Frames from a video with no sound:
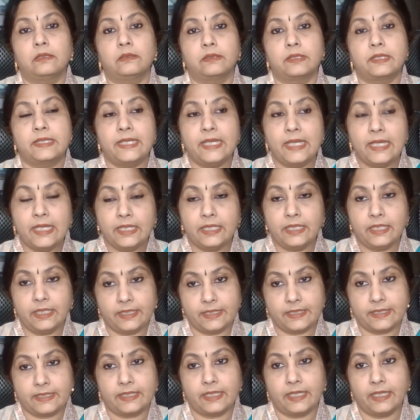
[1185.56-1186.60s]

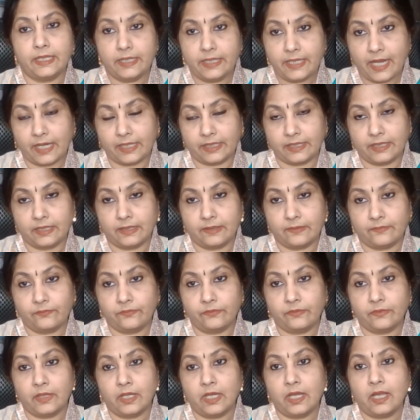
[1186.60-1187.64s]
secrets intact,
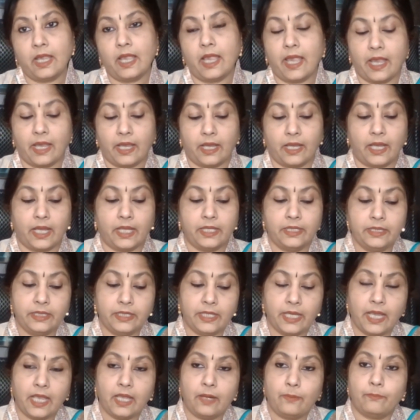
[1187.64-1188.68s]
and
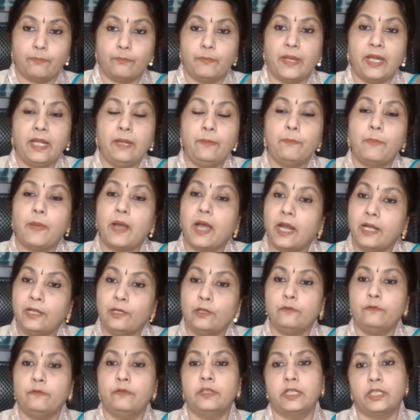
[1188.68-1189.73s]
they are made
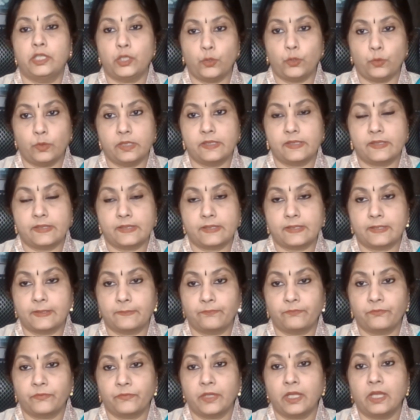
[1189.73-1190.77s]
part of our rituals
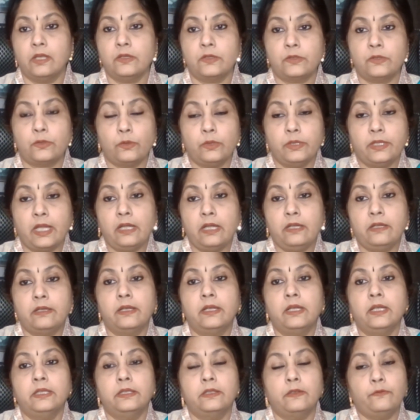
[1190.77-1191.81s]
so that
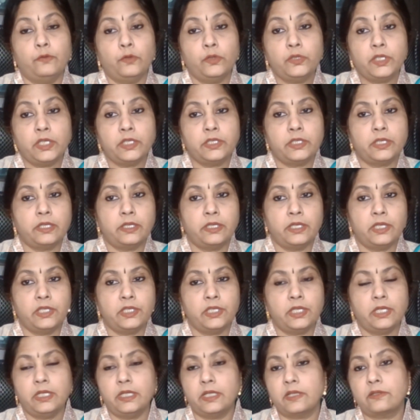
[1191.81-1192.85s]
the future
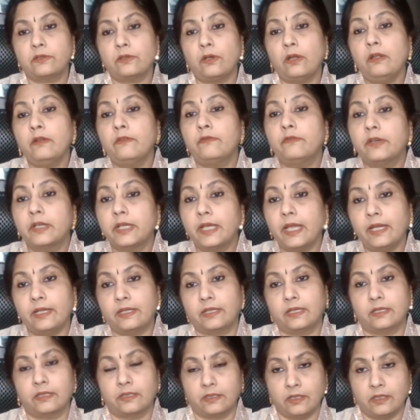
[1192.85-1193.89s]
generation does not forget